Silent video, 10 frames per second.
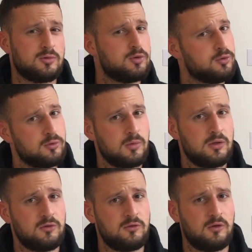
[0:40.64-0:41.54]
tool
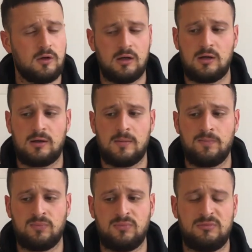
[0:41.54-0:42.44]
watch
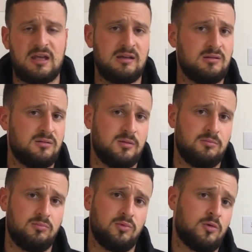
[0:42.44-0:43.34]
than
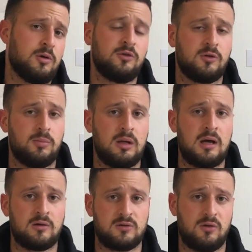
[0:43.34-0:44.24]
the original
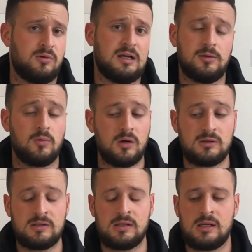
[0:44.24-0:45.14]
Pelagos already
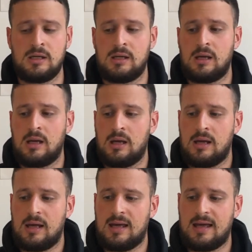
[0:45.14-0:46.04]
was.
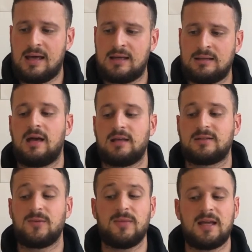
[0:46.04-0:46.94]
And
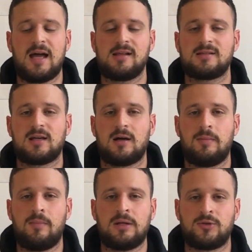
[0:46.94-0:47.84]
something else
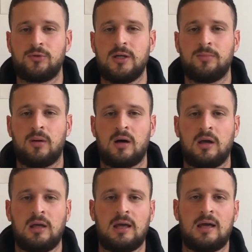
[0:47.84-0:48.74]
I'm intrigued
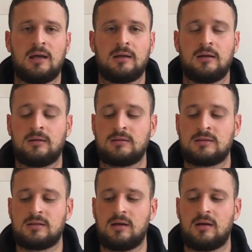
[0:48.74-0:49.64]
by, and
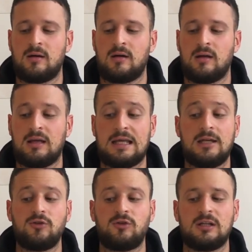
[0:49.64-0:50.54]

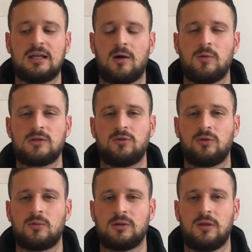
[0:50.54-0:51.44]
initially I wasn't
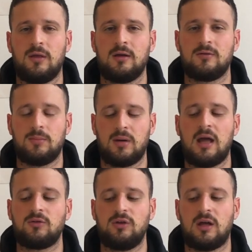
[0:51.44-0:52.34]
sure what to think of it, but
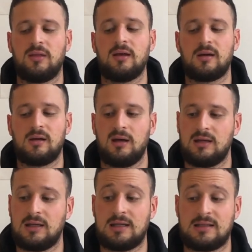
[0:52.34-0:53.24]
actually I think I
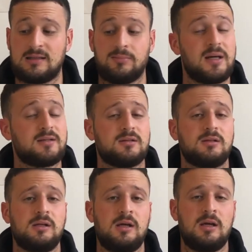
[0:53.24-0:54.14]
like it, is the bezel